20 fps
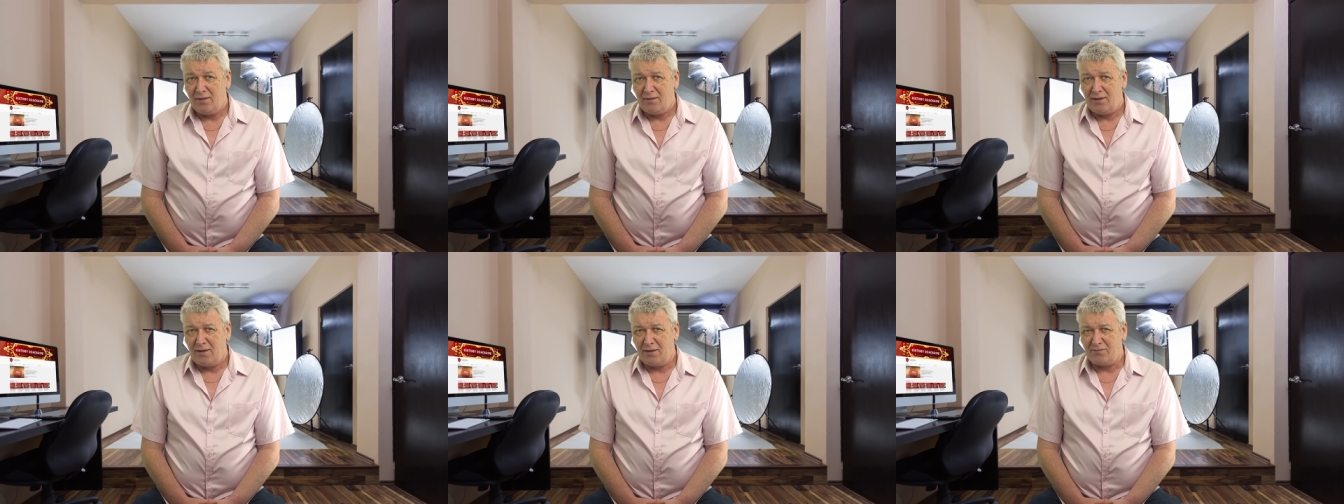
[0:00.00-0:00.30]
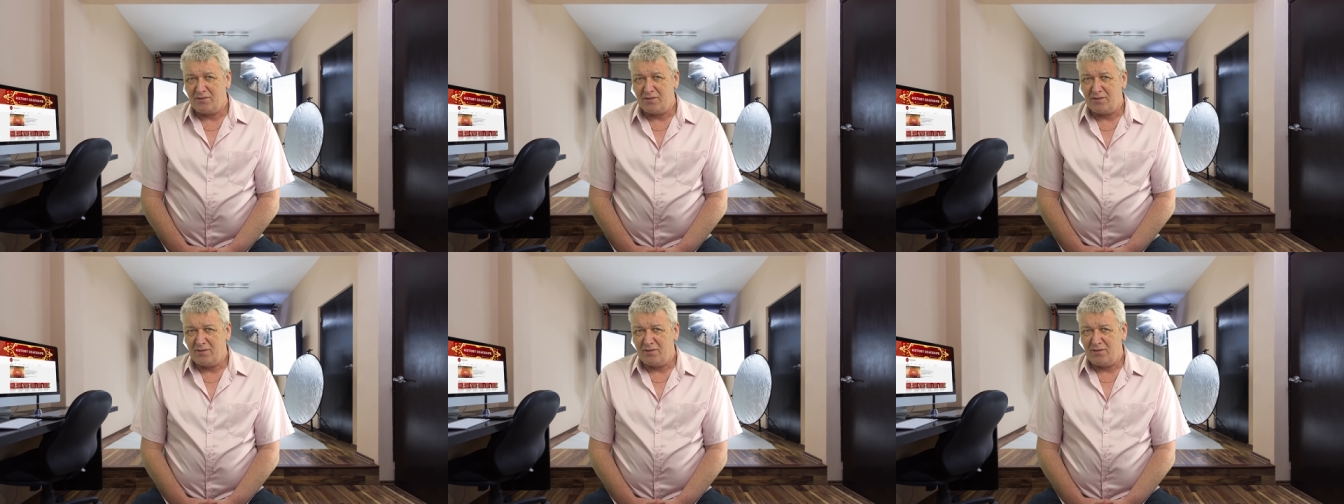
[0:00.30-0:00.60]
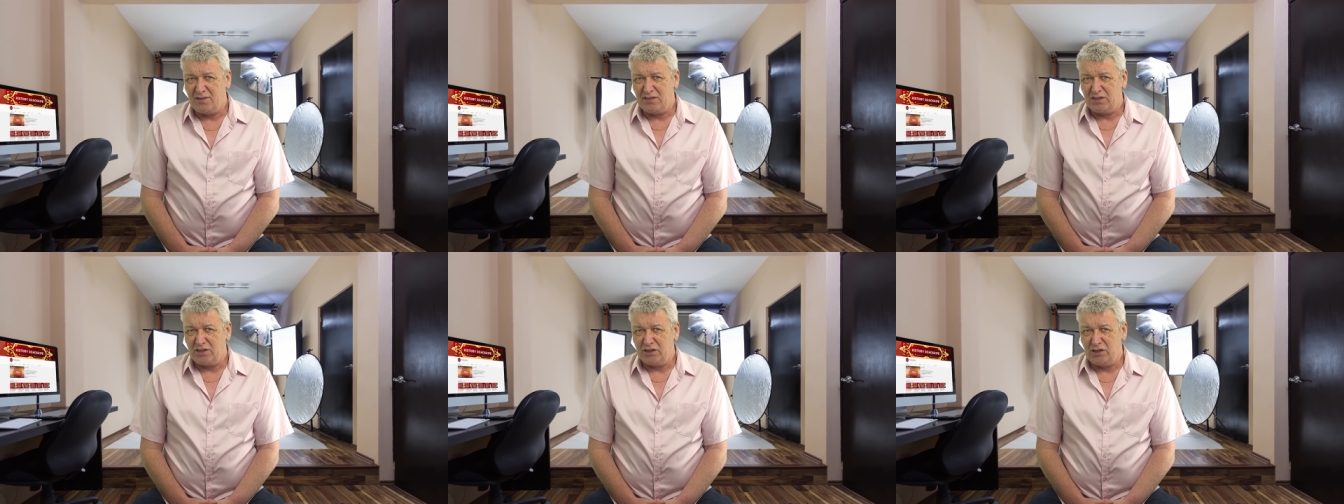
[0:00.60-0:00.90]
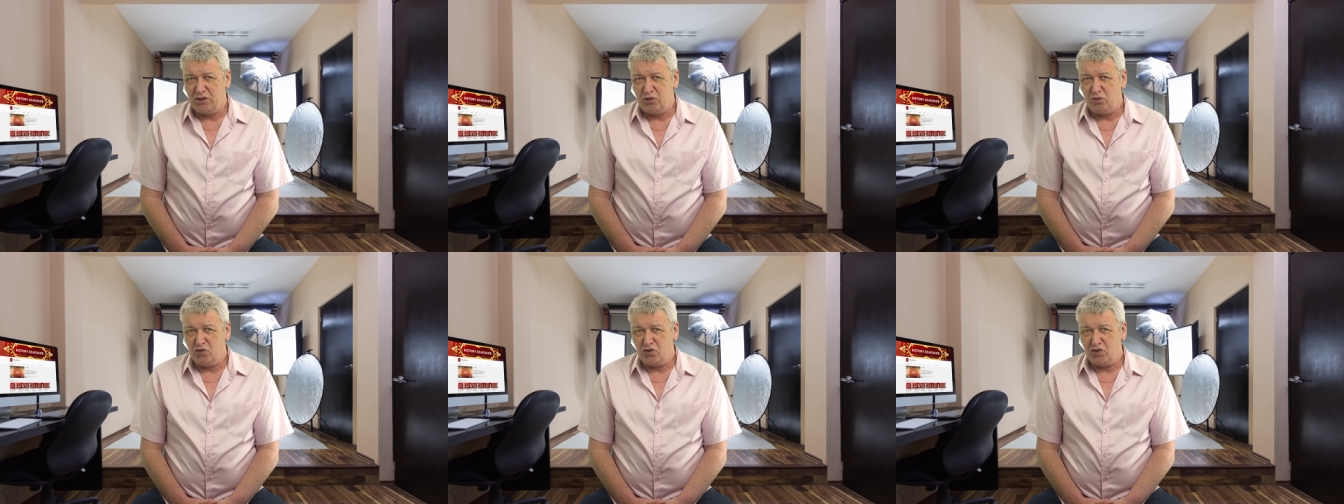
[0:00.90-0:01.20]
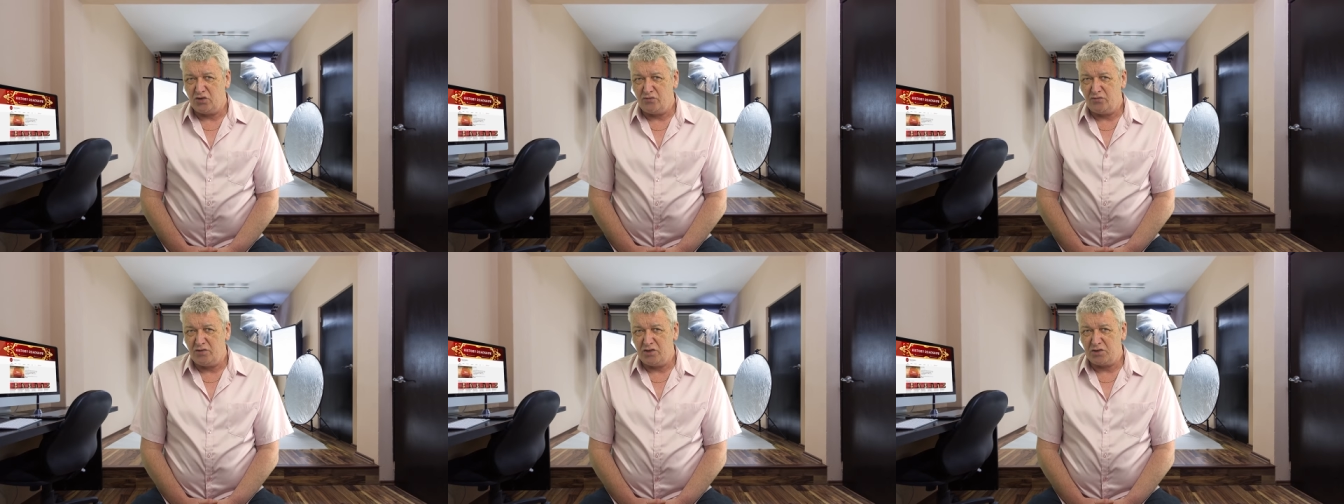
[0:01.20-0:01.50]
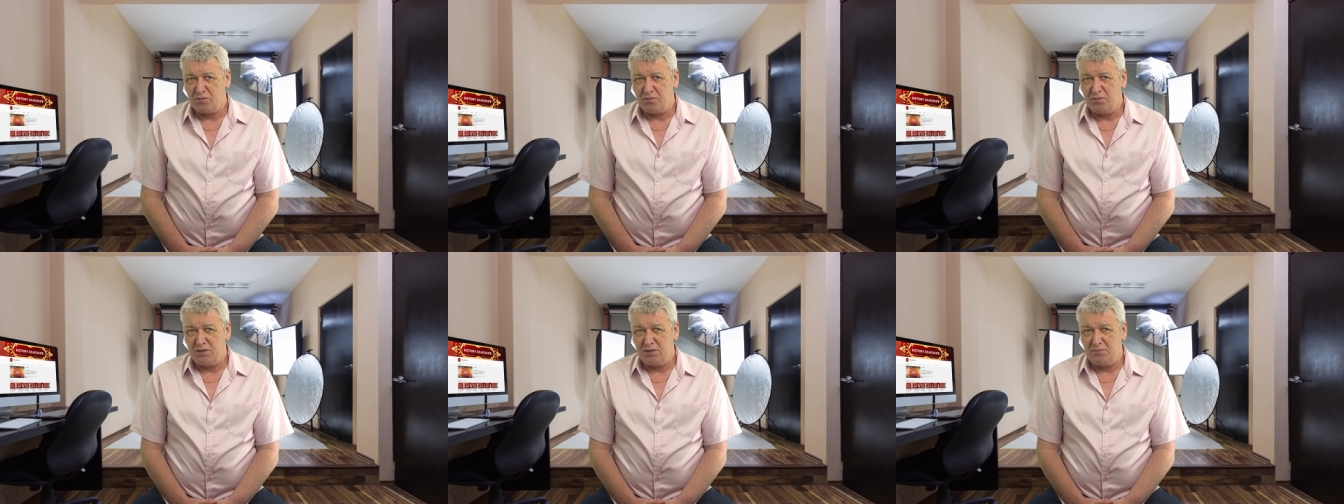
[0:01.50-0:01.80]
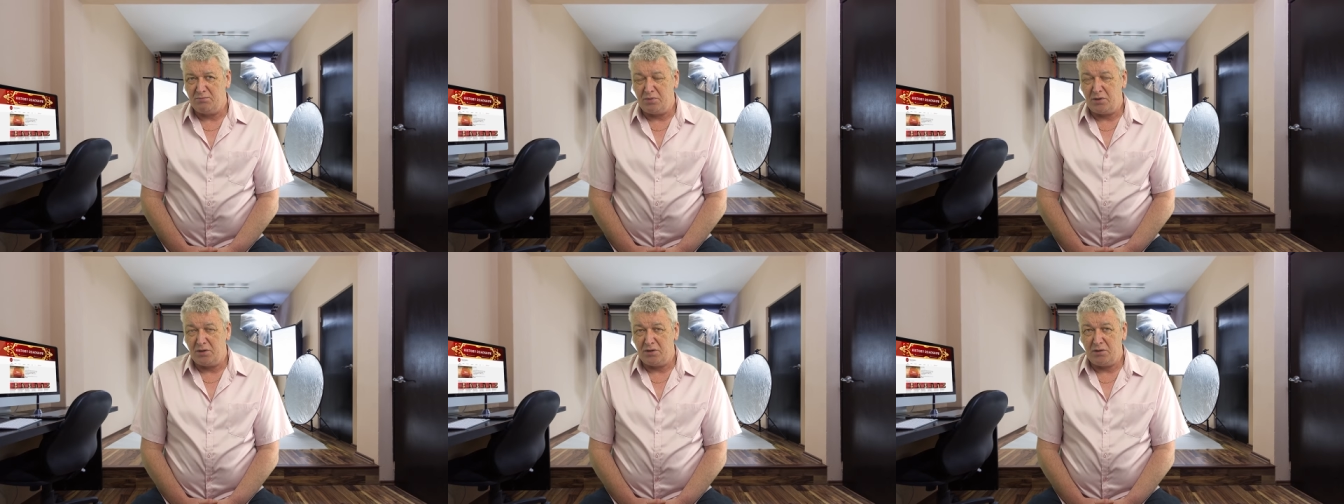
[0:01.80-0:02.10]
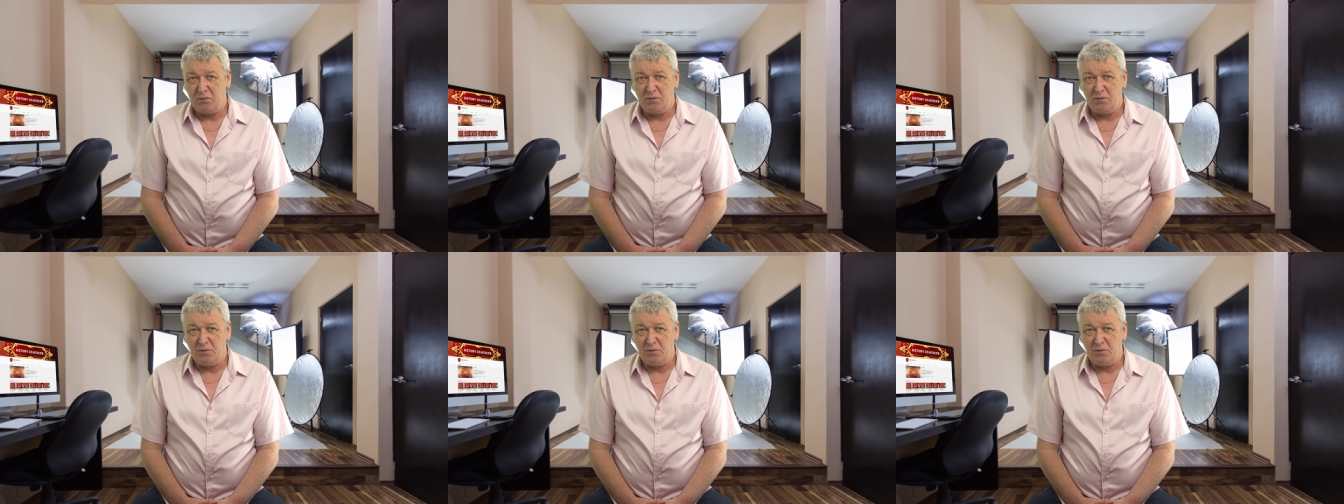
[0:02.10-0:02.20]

After the dissolution, Richmond's body